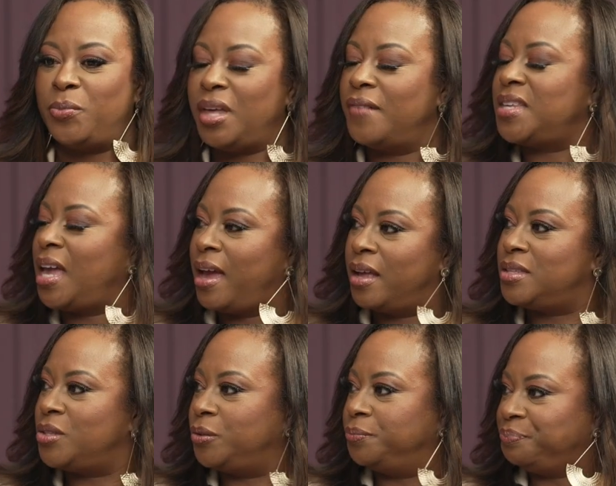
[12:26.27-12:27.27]
we'll have to add
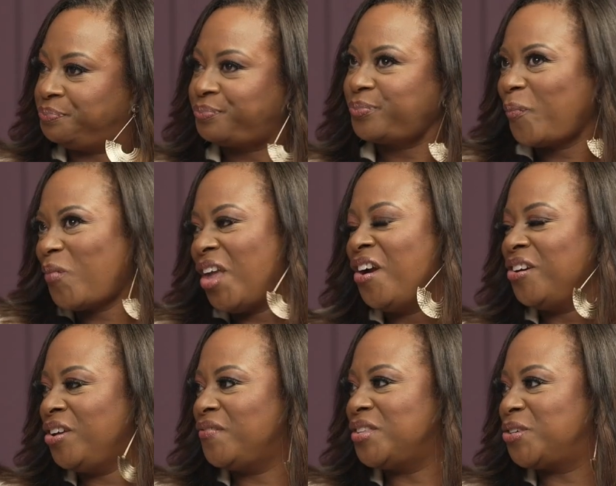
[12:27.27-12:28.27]
to our
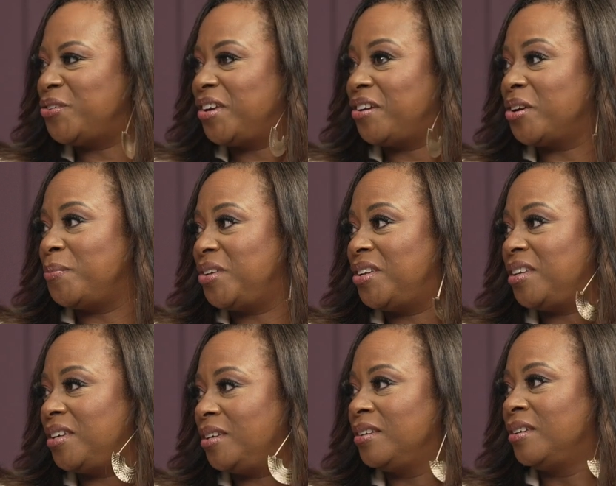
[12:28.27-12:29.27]
inventory in our community.